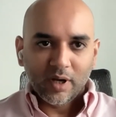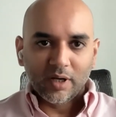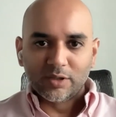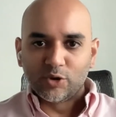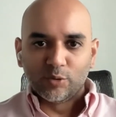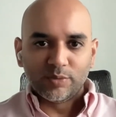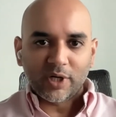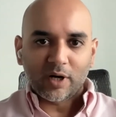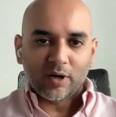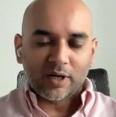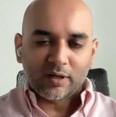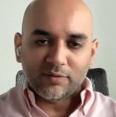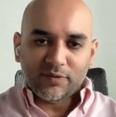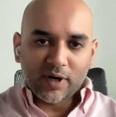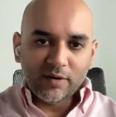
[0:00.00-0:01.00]
assume that
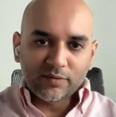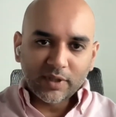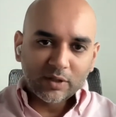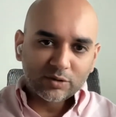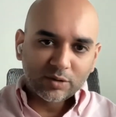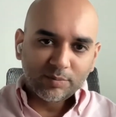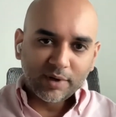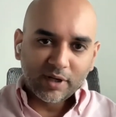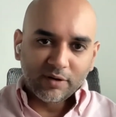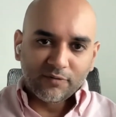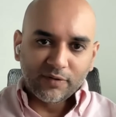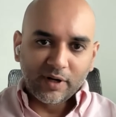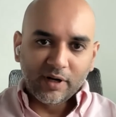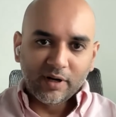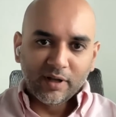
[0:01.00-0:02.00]
at a 5,000 player
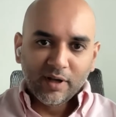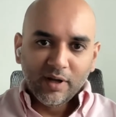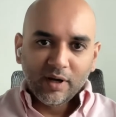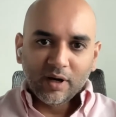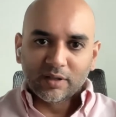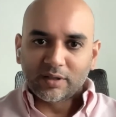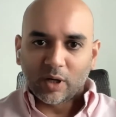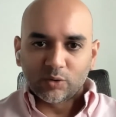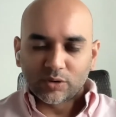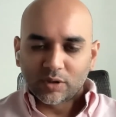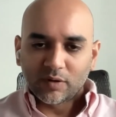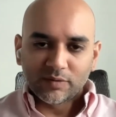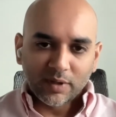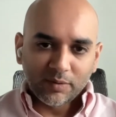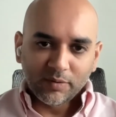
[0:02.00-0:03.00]
field,
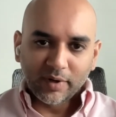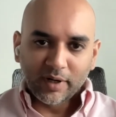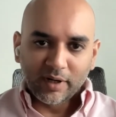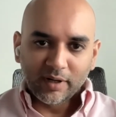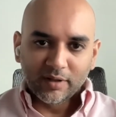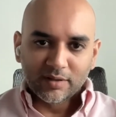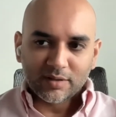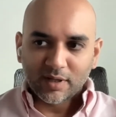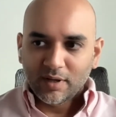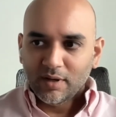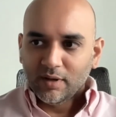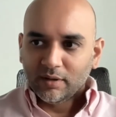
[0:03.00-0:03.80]
1,000 of them were Indians,